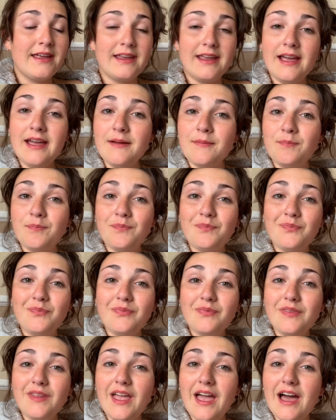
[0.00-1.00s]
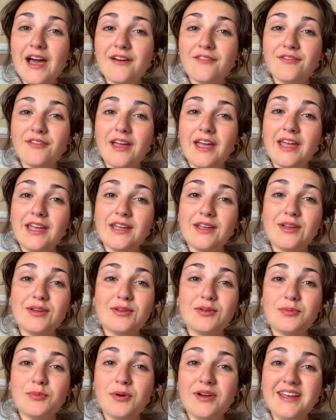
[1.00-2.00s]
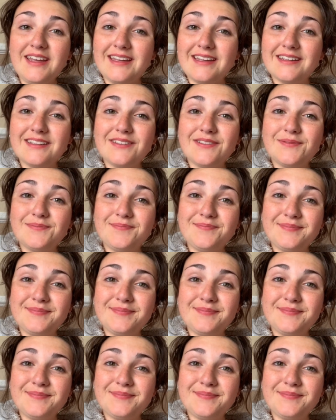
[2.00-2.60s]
yeah, have a good week.